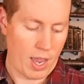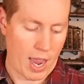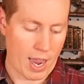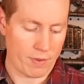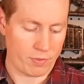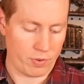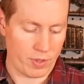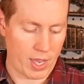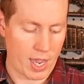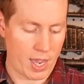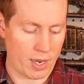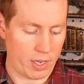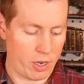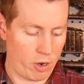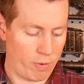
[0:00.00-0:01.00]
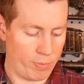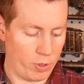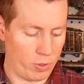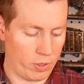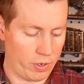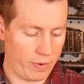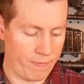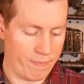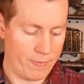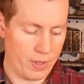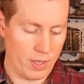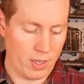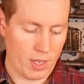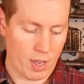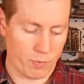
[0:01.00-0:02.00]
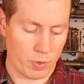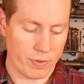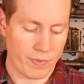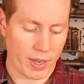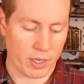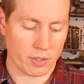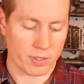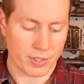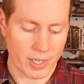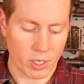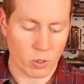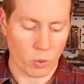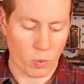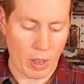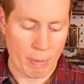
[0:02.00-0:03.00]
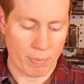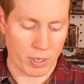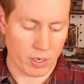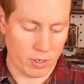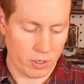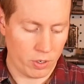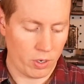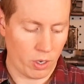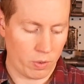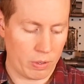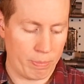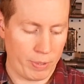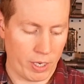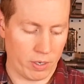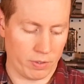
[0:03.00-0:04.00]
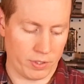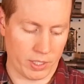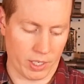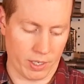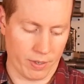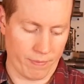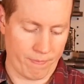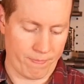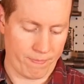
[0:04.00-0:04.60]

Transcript: After that, Herr Mueller, if we find a single weapon, you know the penalty."